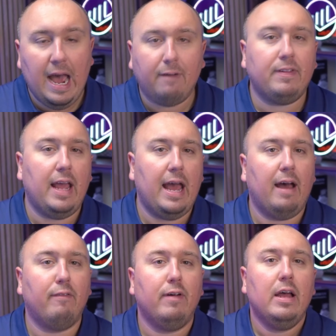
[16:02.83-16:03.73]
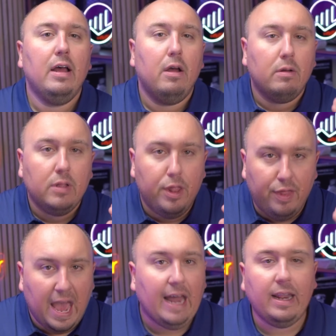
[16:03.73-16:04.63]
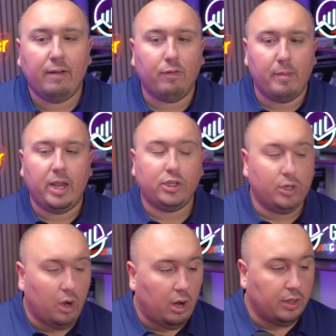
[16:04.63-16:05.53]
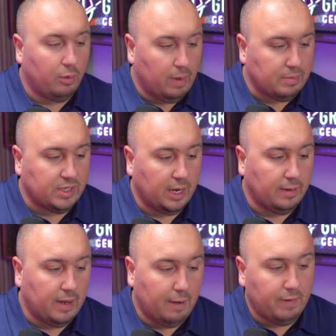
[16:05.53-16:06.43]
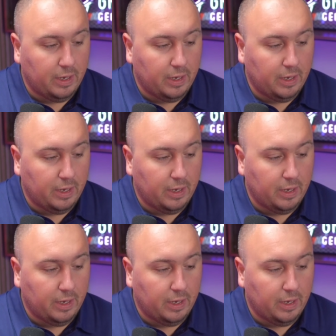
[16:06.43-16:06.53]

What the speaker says: to have that information on the website. Now, if I go